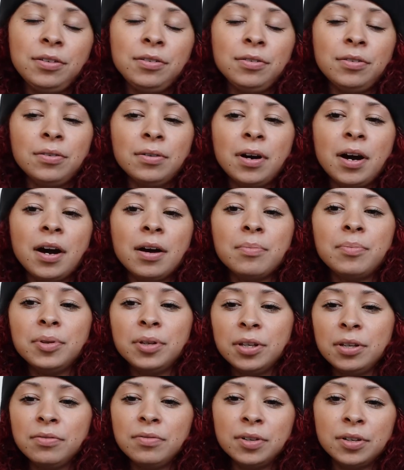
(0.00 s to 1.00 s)
You know, I
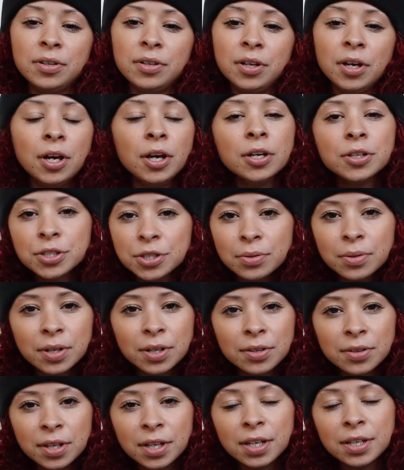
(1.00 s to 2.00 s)
believe in
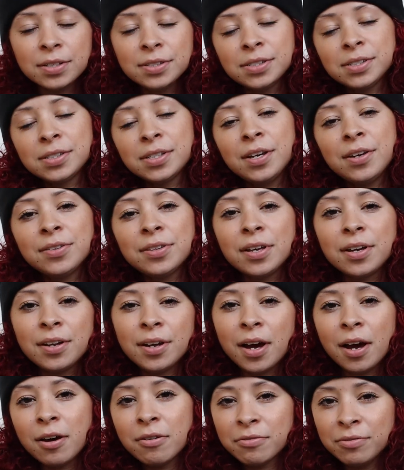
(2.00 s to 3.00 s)
doing things that
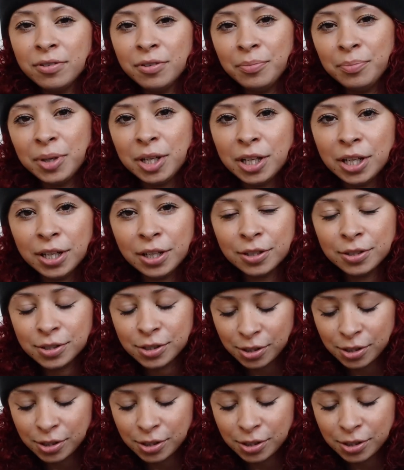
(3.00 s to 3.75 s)
have meaning.